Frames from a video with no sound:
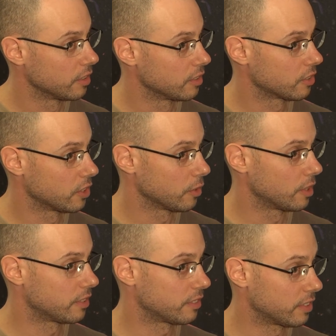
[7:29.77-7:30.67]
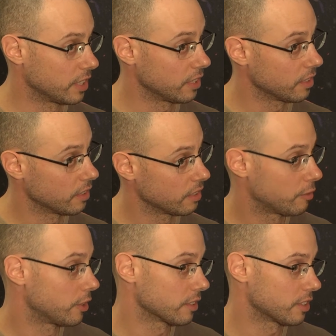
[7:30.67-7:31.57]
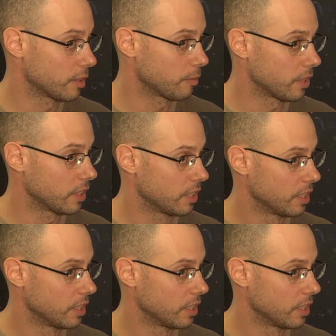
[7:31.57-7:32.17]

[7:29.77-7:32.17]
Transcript: So the sea, for example,